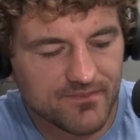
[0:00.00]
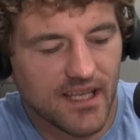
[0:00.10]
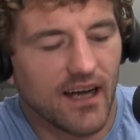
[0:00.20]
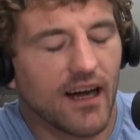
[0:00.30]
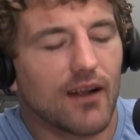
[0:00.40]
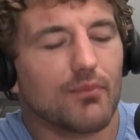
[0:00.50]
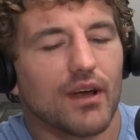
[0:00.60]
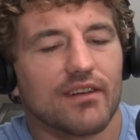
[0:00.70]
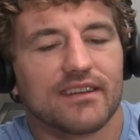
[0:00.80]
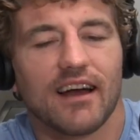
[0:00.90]
It tell, I don't
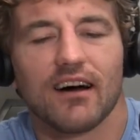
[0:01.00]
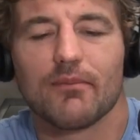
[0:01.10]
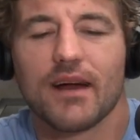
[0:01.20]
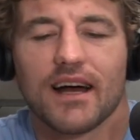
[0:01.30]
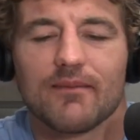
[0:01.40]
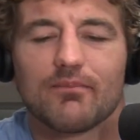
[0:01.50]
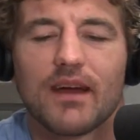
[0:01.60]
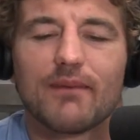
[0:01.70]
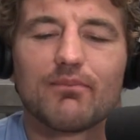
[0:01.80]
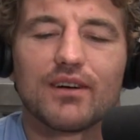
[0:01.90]
believe like in telling, Matt.
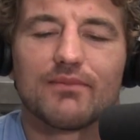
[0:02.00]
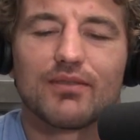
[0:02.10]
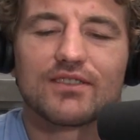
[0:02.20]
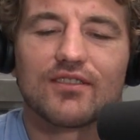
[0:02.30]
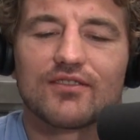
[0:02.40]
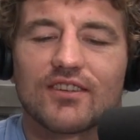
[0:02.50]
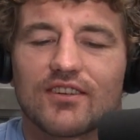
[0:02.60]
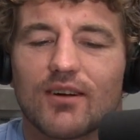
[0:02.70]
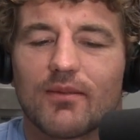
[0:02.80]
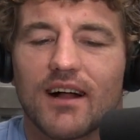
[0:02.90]
Matt, please, please don't use
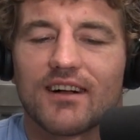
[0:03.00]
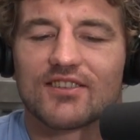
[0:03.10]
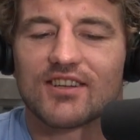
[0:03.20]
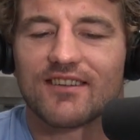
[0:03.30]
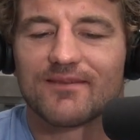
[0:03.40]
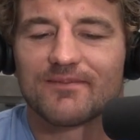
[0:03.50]
that terminology.